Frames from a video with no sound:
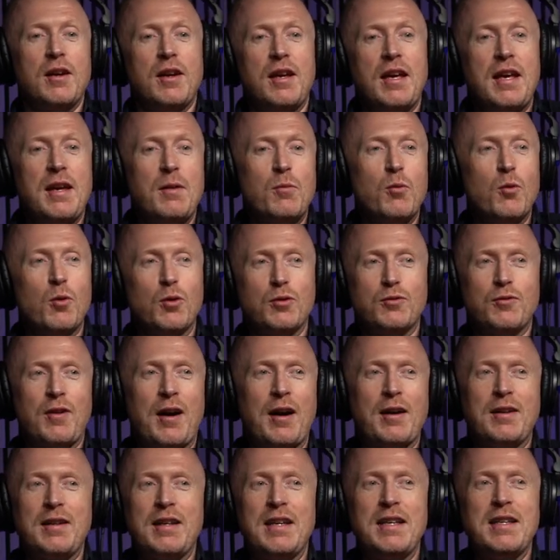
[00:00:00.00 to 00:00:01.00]
He walks
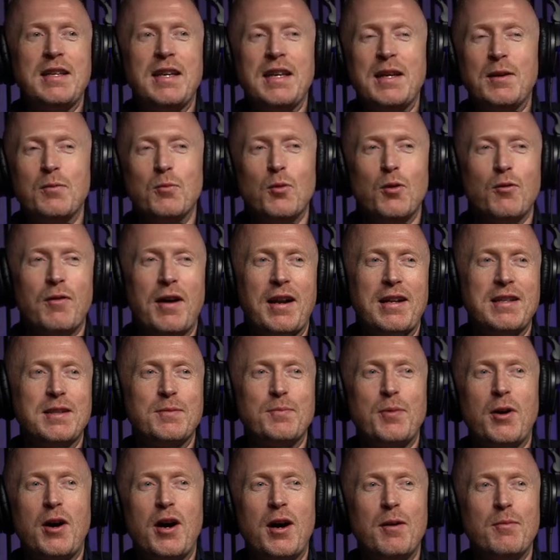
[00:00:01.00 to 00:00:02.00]
around. He, can walk around his
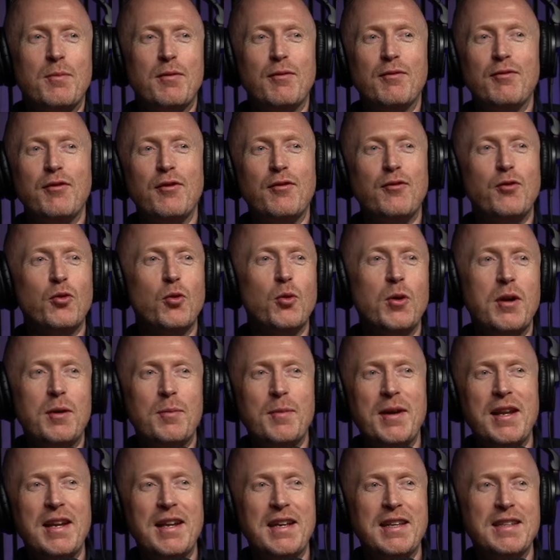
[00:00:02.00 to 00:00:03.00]
apartment for forty
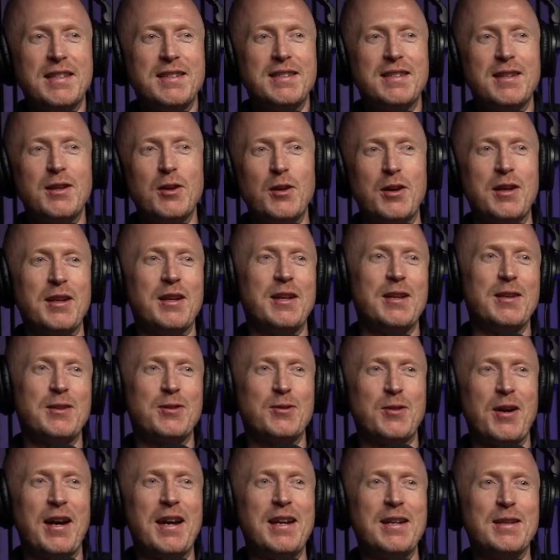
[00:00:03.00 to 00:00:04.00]
minutes looking at his
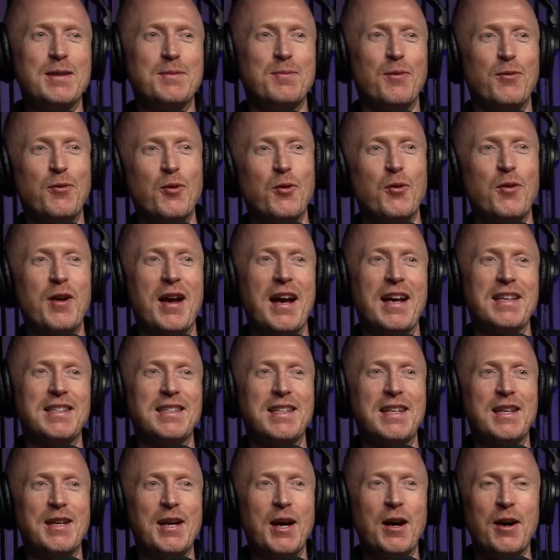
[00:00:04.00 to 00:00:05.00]
trainers before he
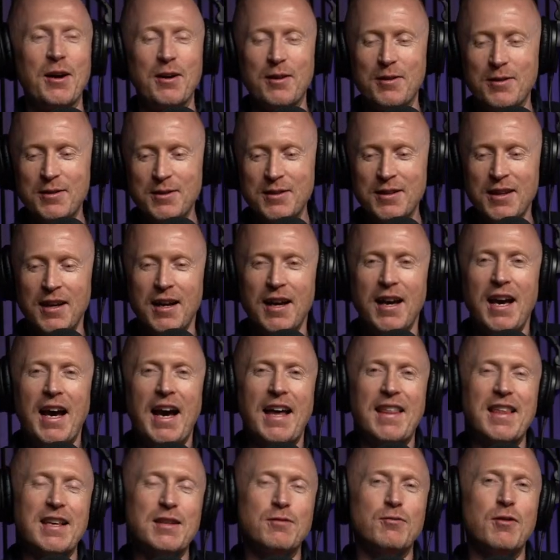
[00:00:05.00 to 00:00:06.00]
actually goes,
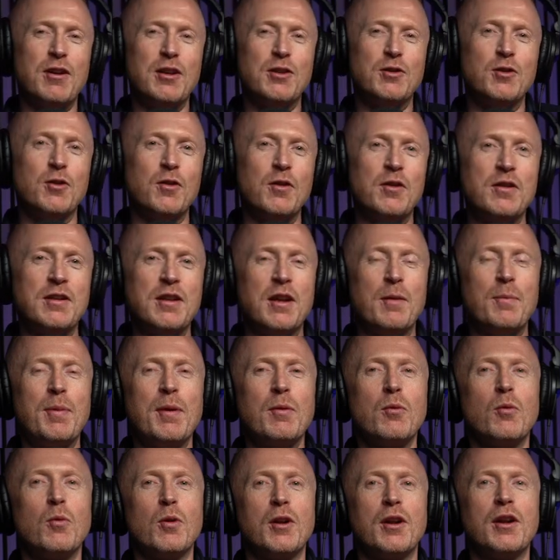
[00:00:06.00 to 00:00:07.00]
and that's reassuring. You know,
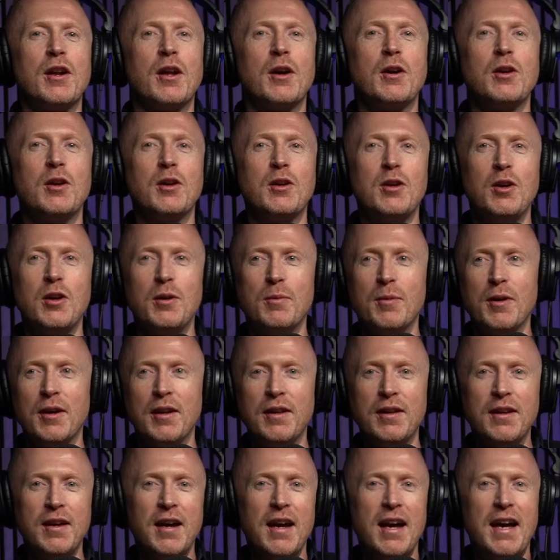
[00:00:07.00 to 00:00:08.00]
people want to know you're
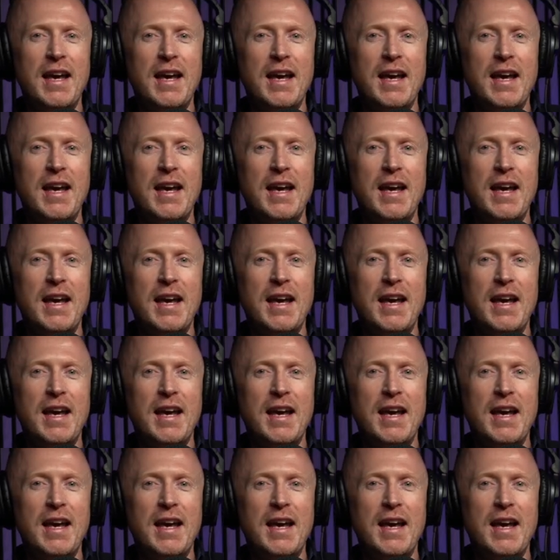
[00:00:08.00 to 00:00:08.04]
human.